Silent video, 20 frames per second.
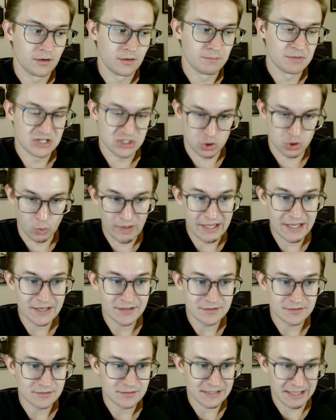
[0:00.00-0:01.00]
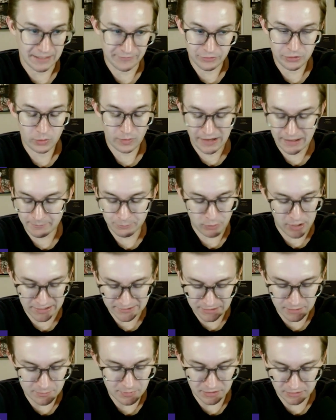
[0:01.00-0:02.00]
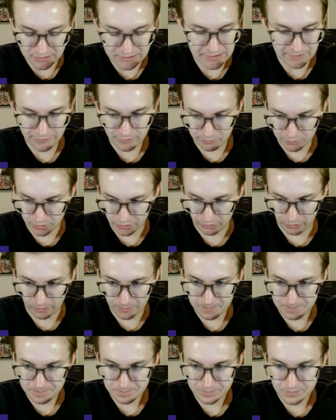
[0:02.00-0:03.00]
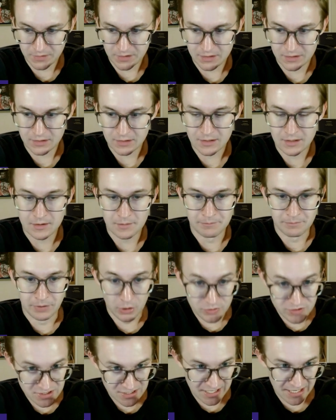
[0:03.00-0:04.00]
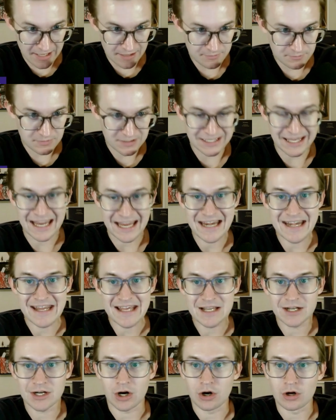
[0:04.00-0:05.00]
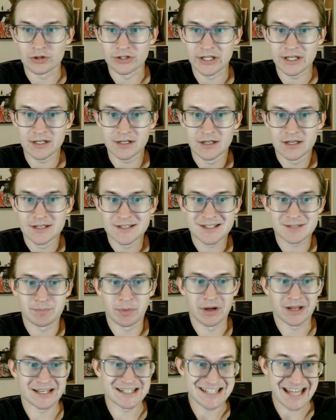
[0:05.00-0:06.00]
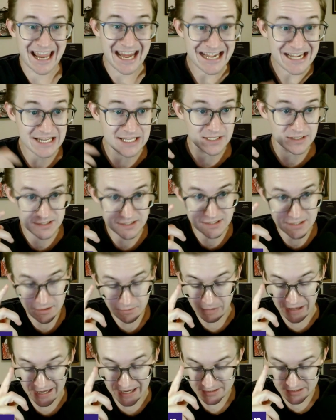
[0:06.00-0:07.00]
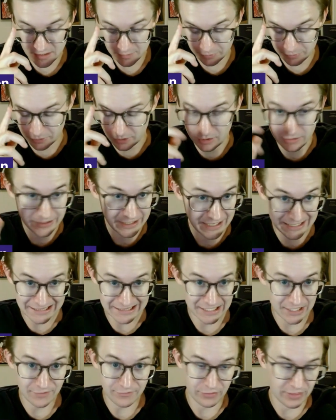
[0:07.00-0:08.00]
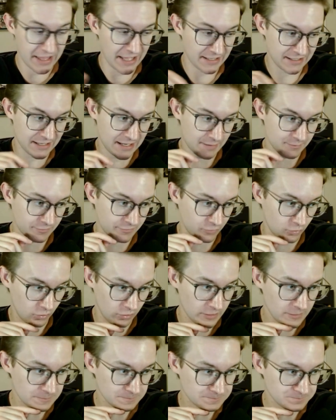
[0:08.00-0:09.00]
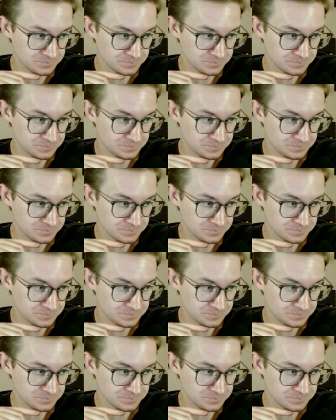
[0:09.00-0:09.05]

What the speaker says: between Kevin Durant, Bradley Beal, and Devin Booker. Post-game, KD called it spontaneous basketball, and I love that name for it.